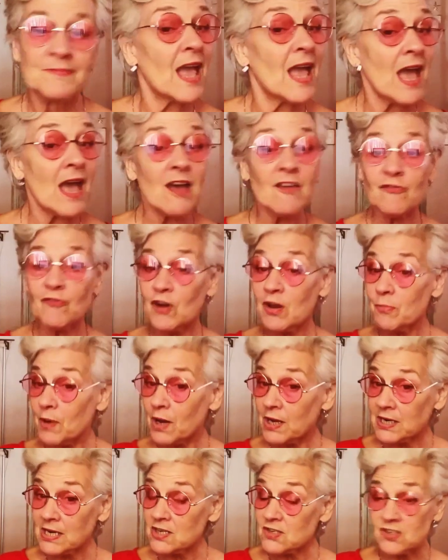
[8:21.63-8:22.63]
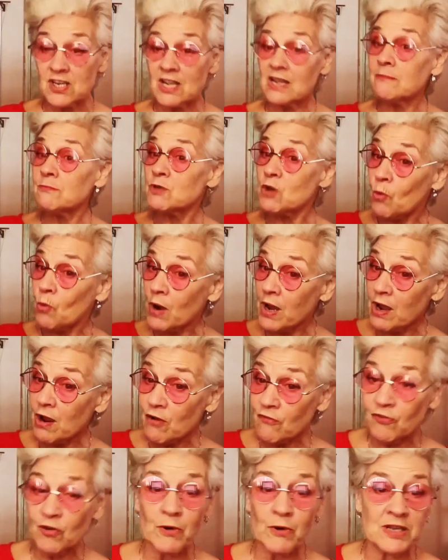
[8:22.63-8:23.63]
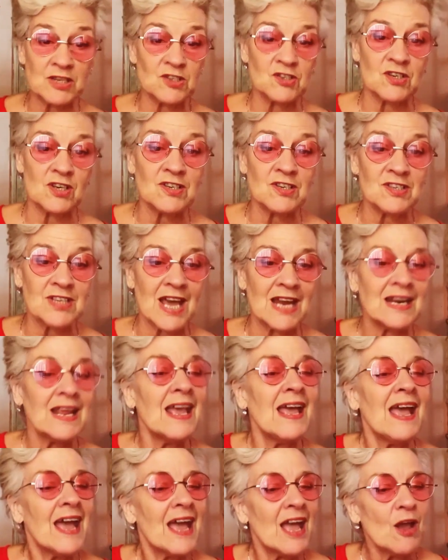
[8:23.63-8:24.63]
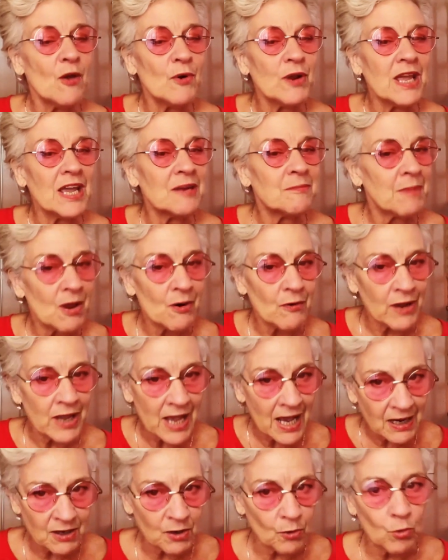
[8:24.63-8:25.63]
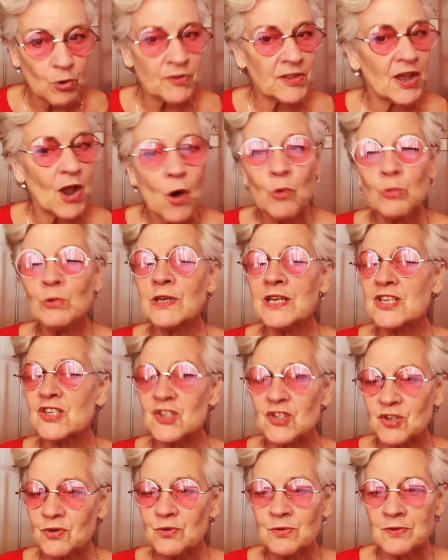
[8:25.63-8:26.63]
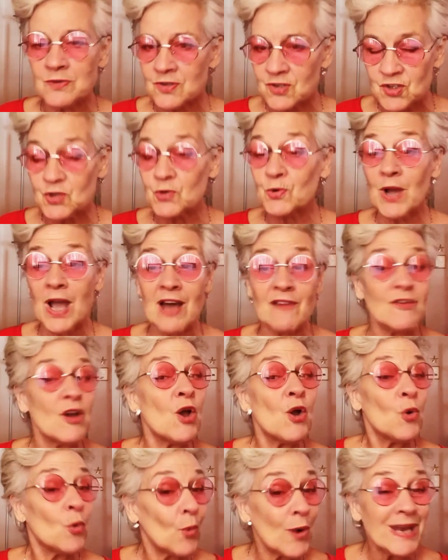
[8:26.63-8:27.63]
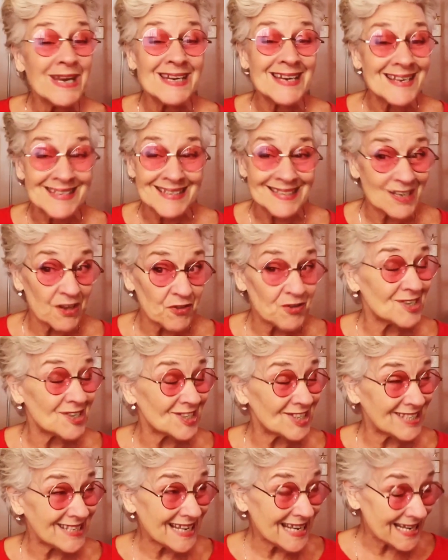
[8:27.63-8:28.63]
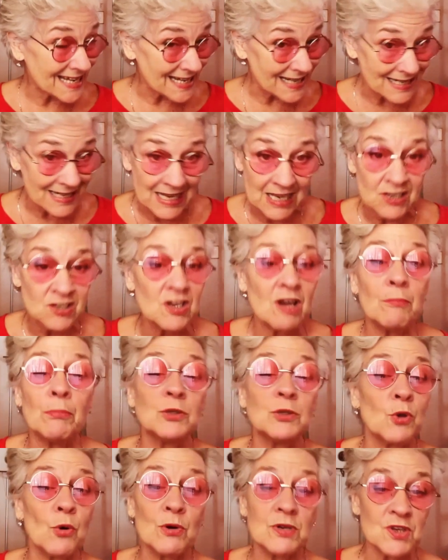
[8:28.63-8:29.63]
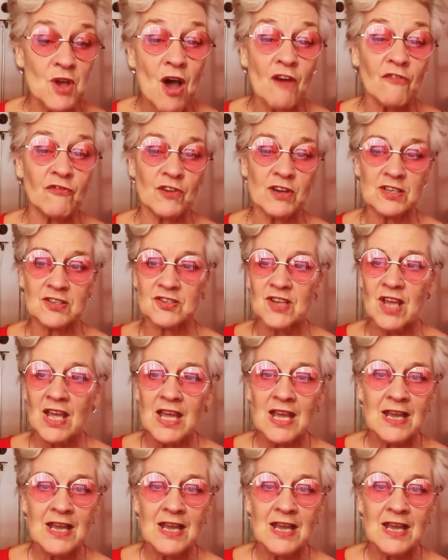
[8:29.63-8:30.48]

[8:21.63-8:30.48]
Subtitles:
Everybody seemed aware, for instance, that Harry and Marietta were the only students to have witnessed the scene in Dumbledore's office.